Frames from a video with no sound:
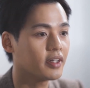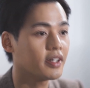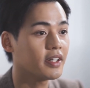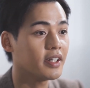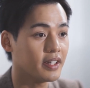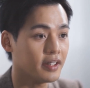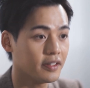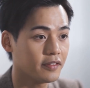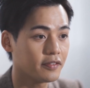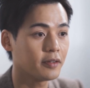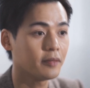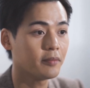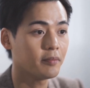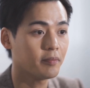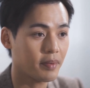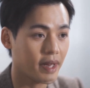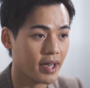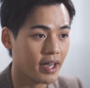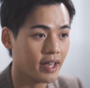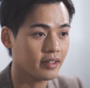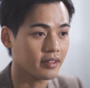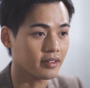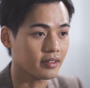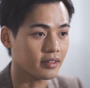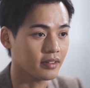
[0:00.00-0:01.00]
If you
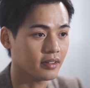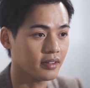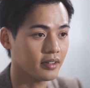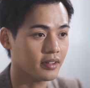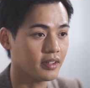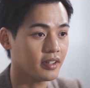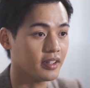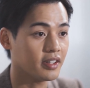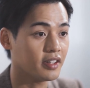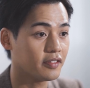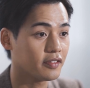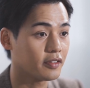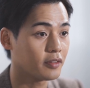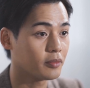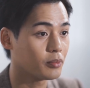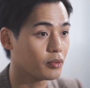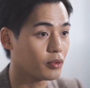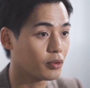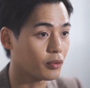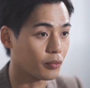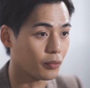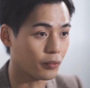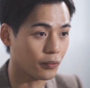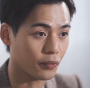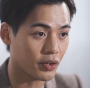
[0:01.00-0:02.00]
already got Rubik's
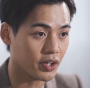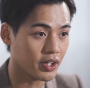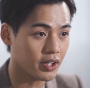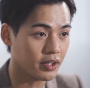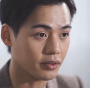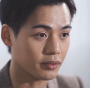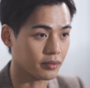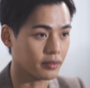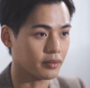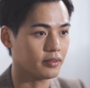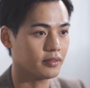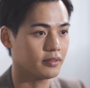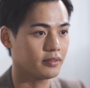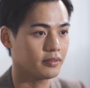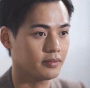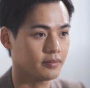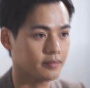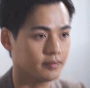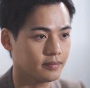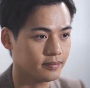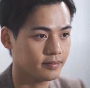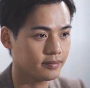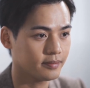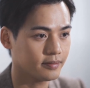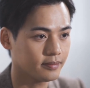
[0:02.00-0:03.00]
Dream, you might wanna
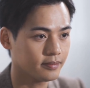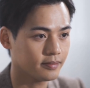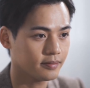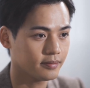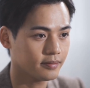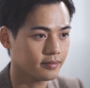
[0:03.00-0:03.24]
think of